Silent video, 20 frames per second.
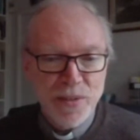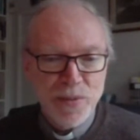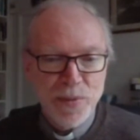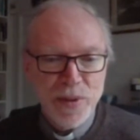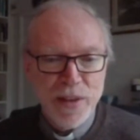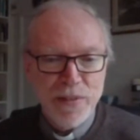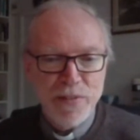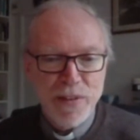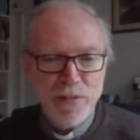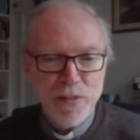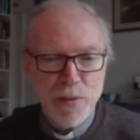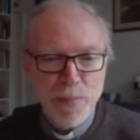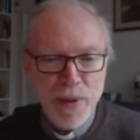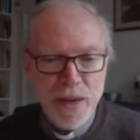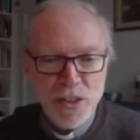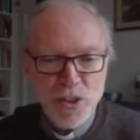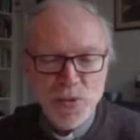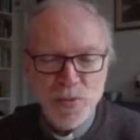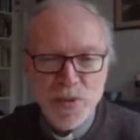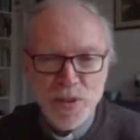We even have the
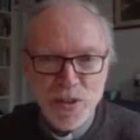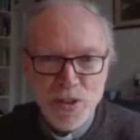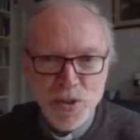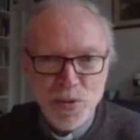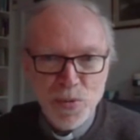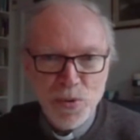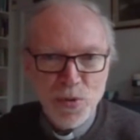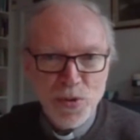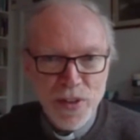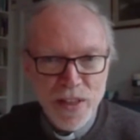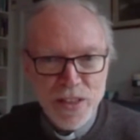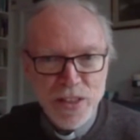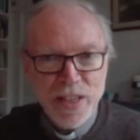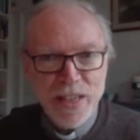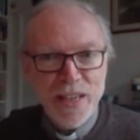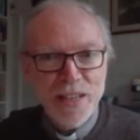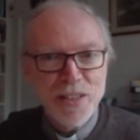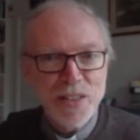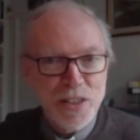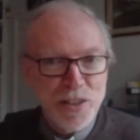password to
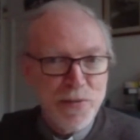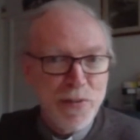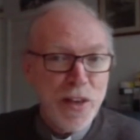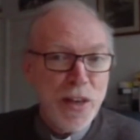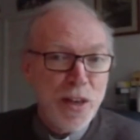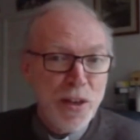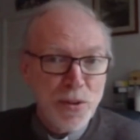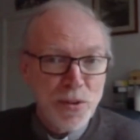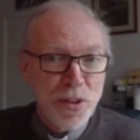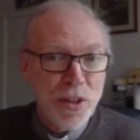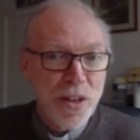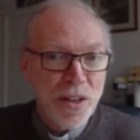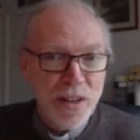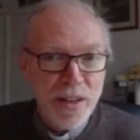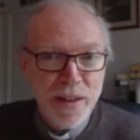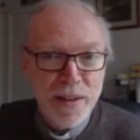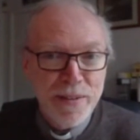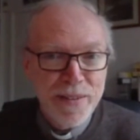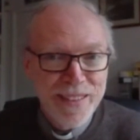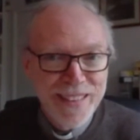authenticate his vehicle
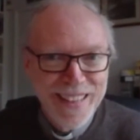hire.